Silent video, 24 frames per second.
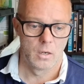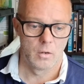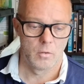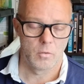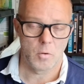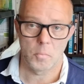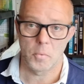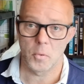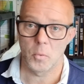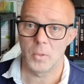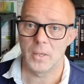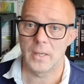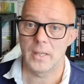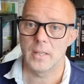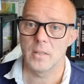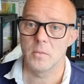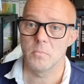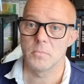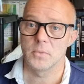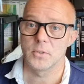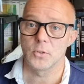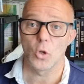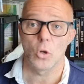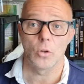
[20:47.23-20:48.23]
Robbie
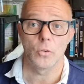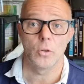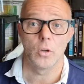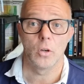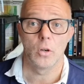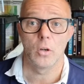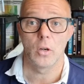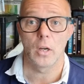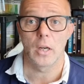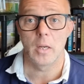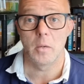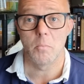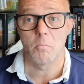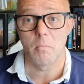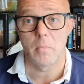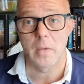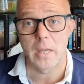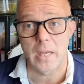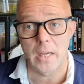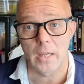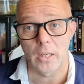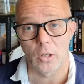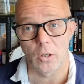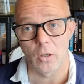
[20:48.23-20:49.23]
Williams, don't know. He
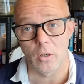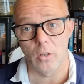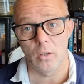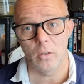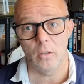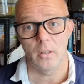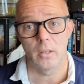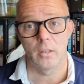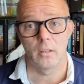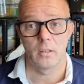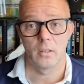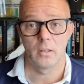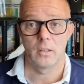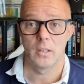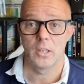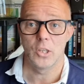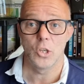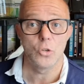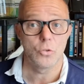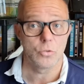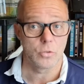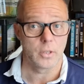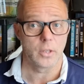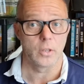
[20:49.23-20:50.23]
may go. He
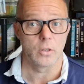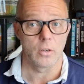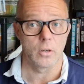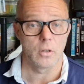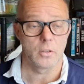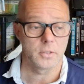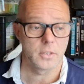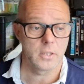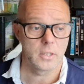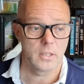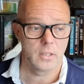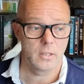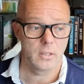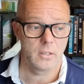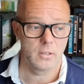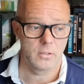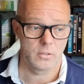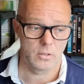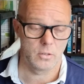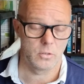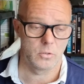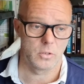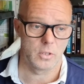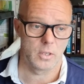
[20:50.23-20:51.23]
usually goes.
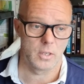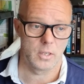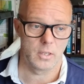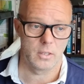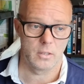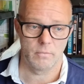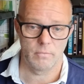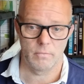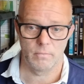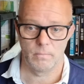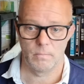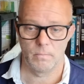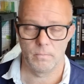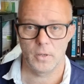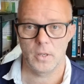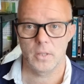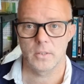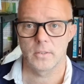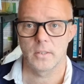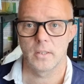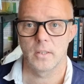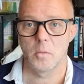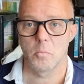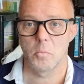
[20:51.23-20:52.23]
He's usually
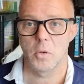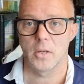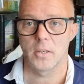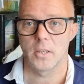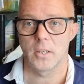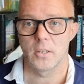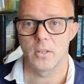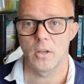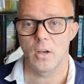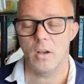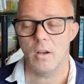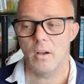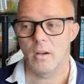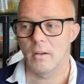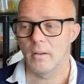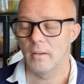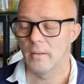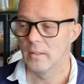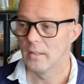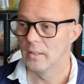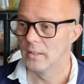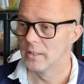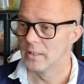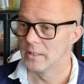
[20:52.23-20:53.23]
first in the bloody door.
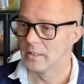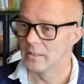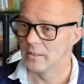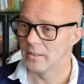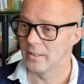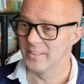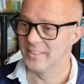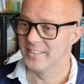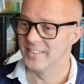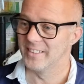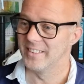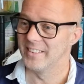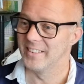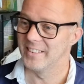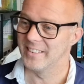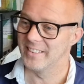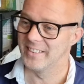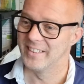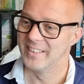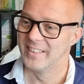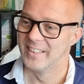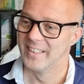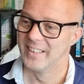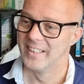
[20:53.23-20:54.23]

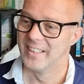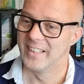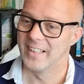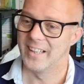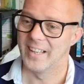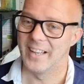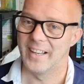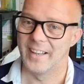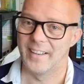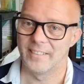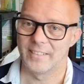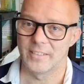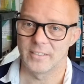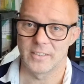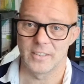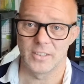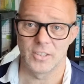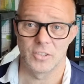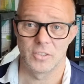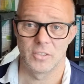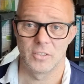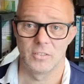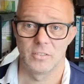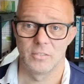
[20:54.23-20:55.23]
Because
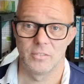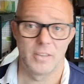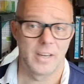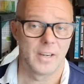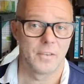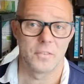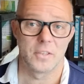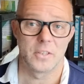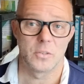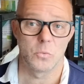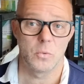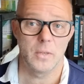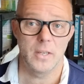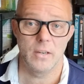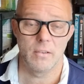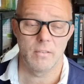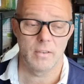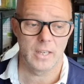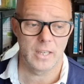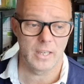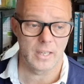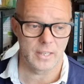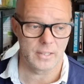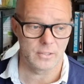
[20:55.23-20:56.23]
it's round his way,
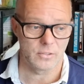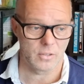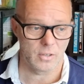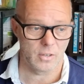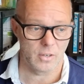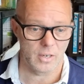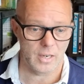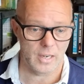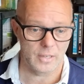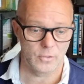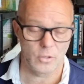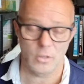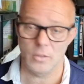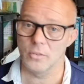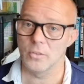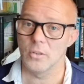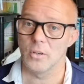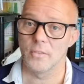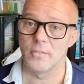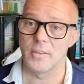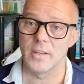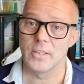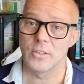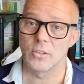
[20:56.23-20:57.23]
really. So I don't
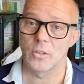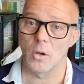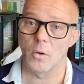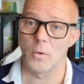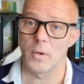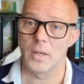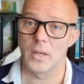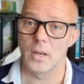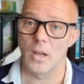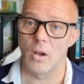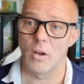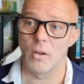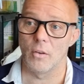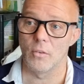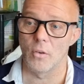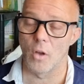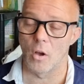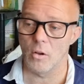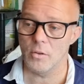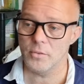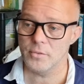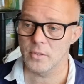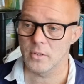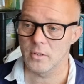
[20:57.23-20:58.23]
know if he's going or
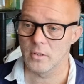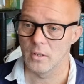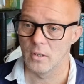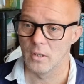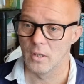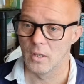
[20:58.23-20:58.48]
not.